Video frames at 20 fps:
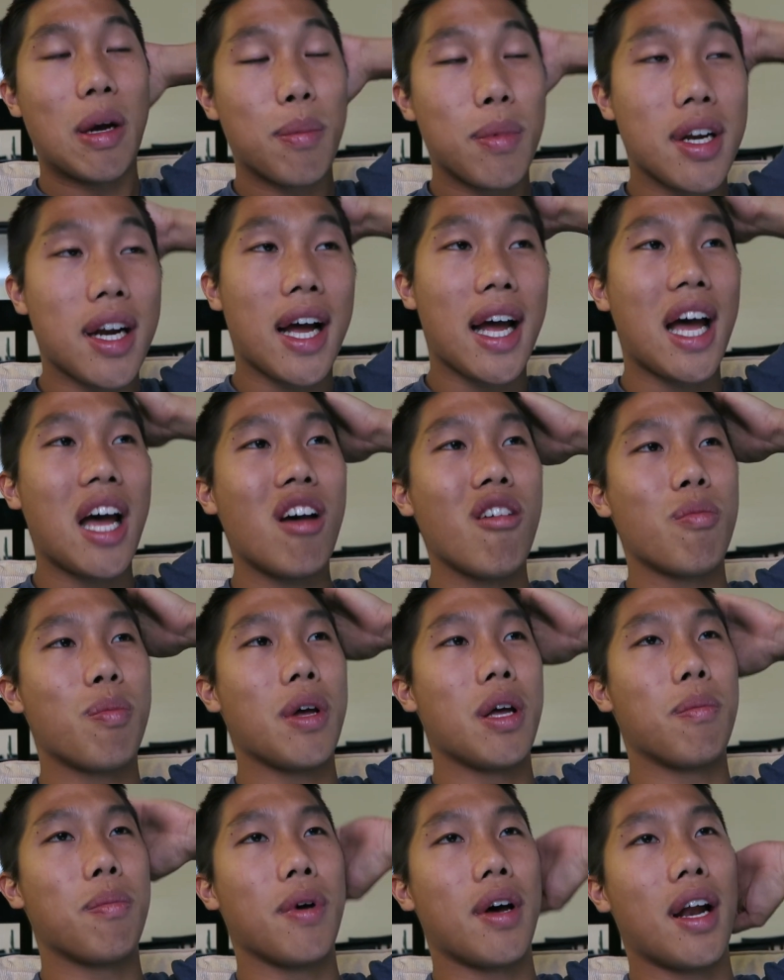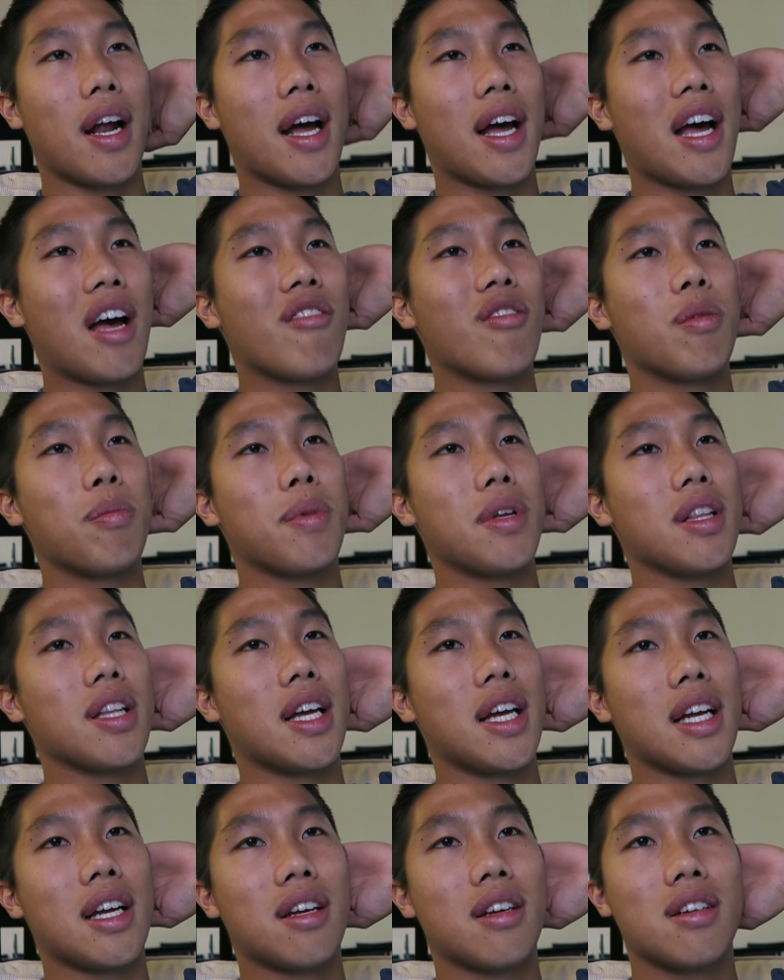I mean, I have been, but I haven't been
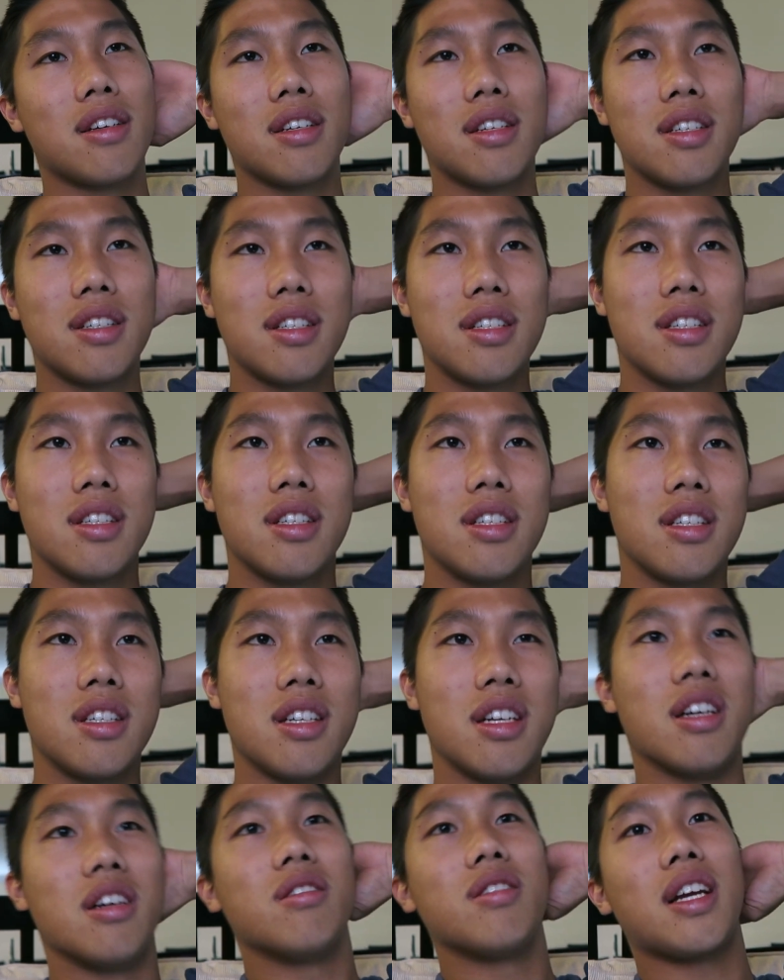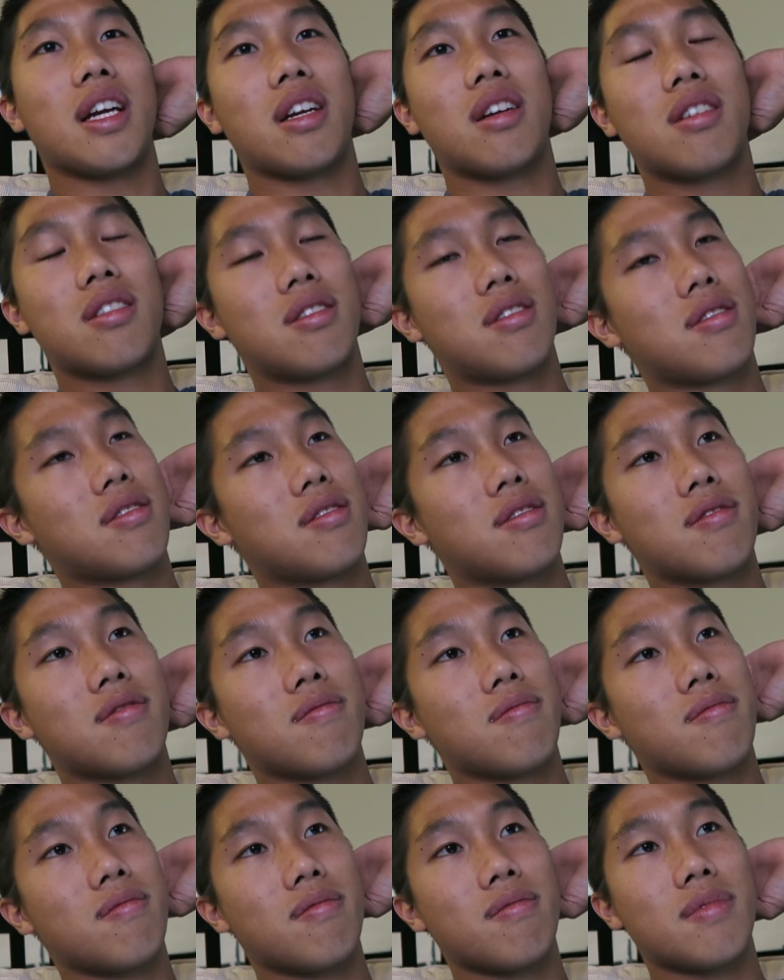like, you know, like
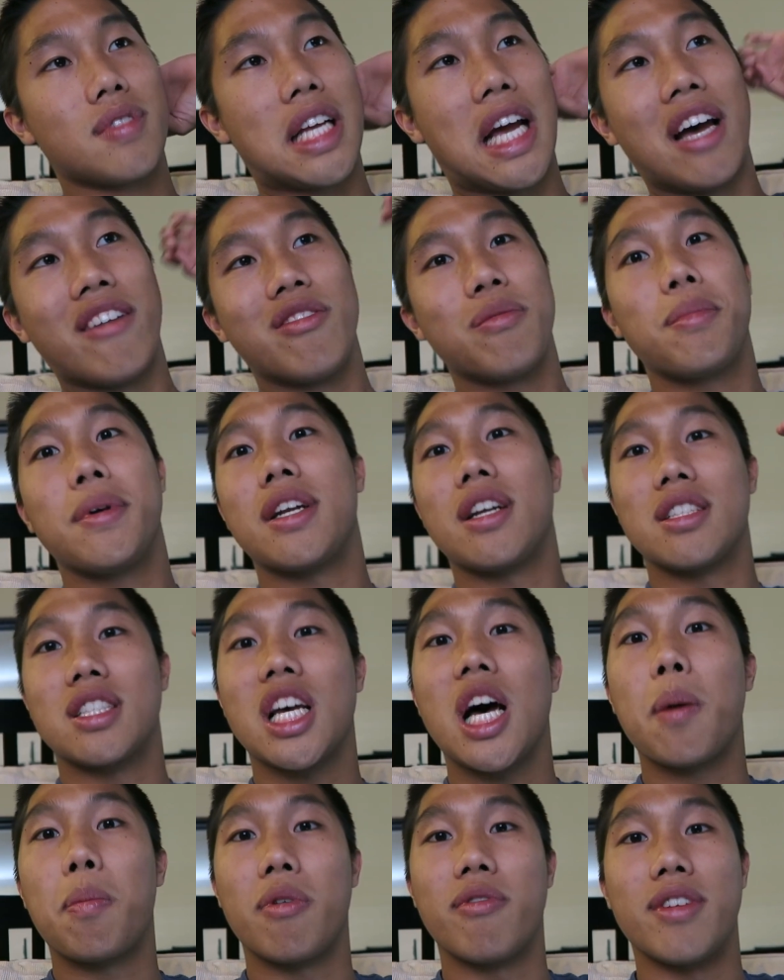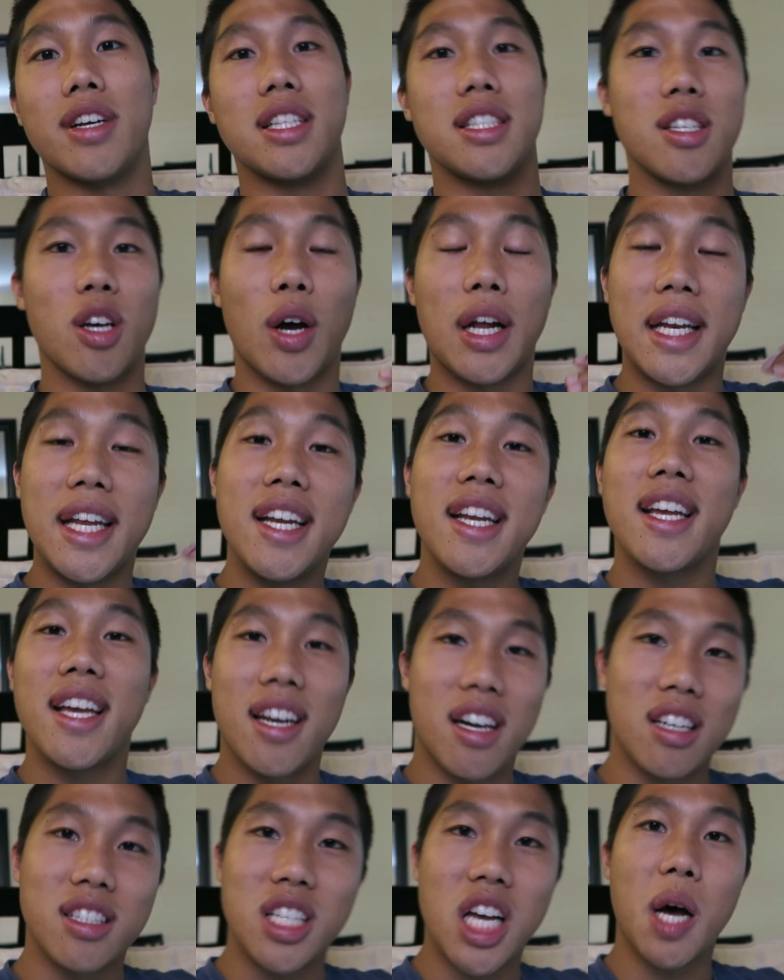I haven't been on top of it. So I need to
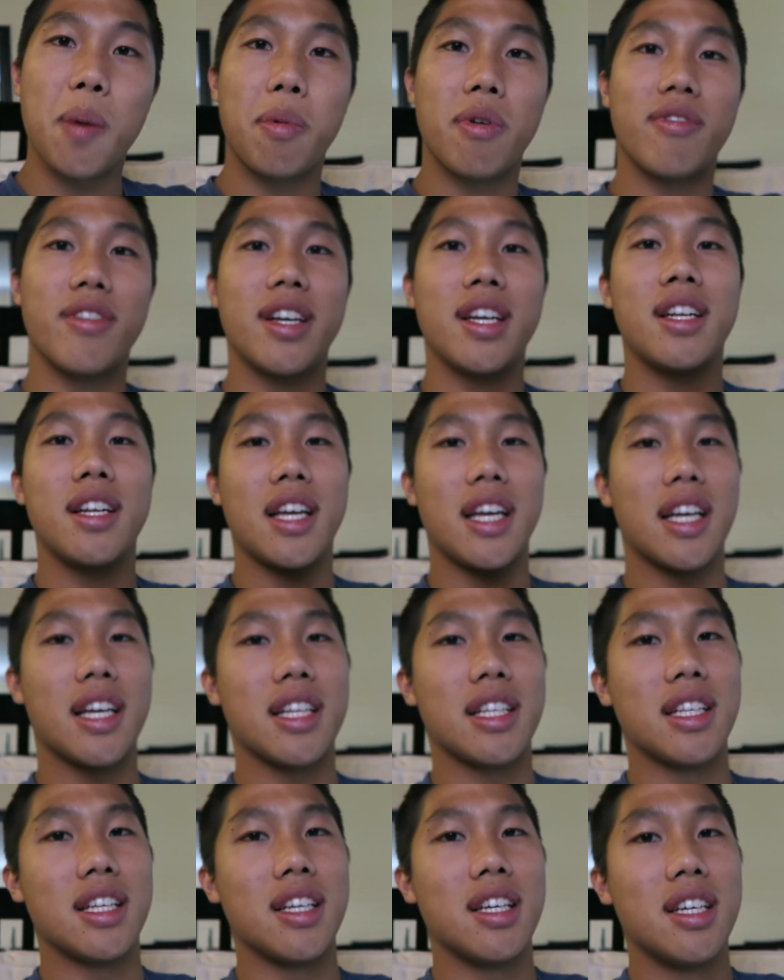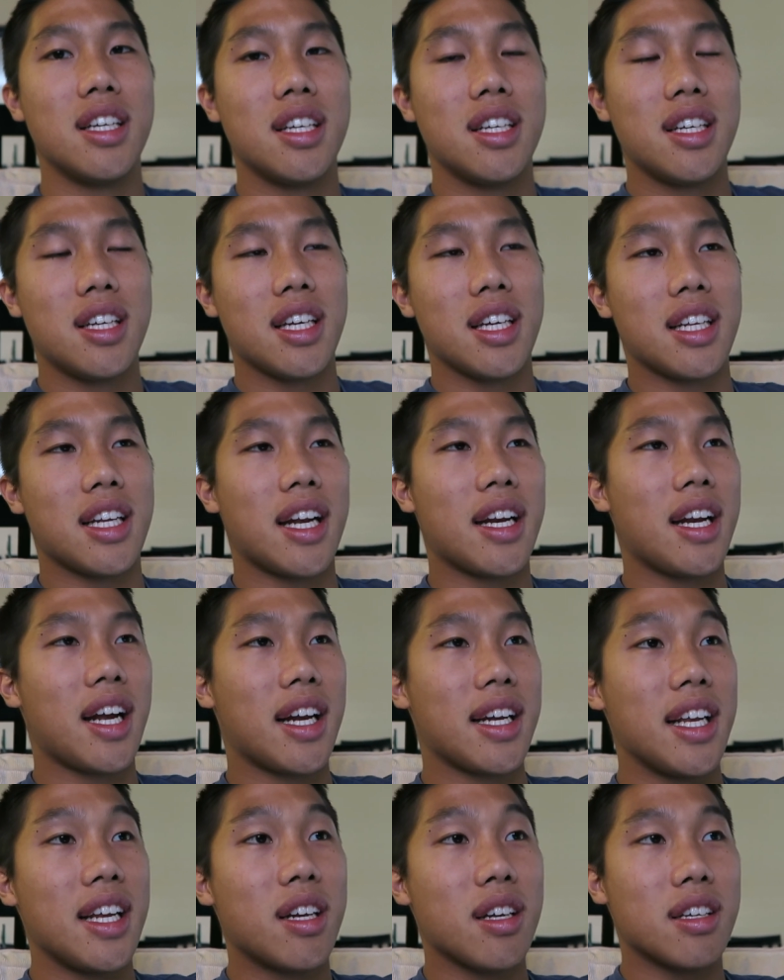get on top of it, and and I,
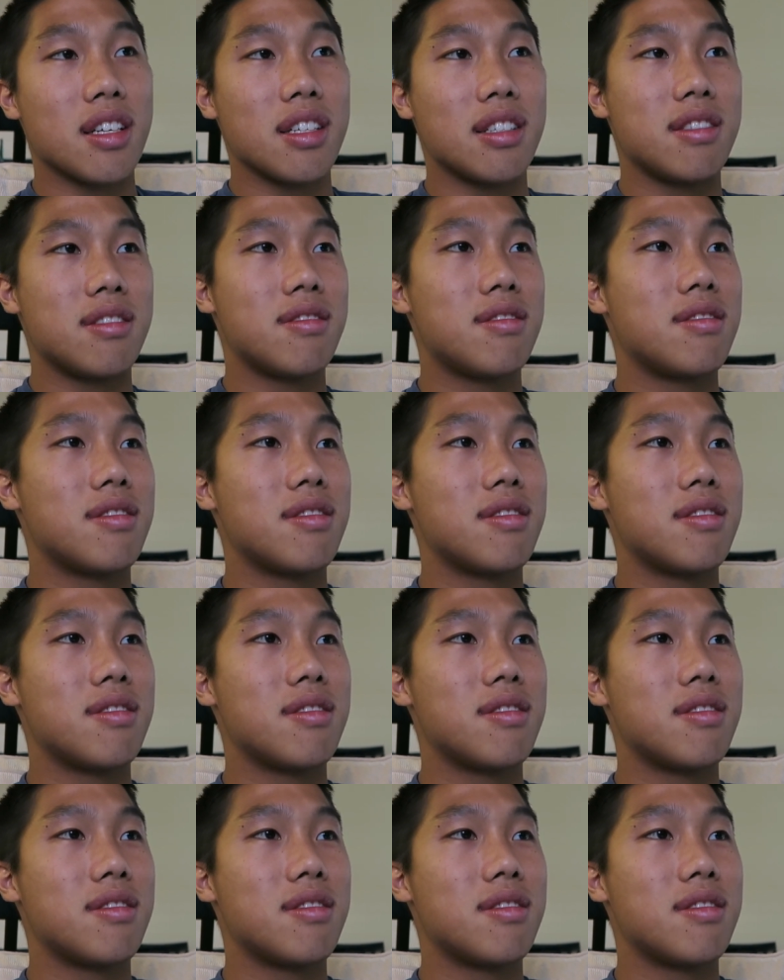I need to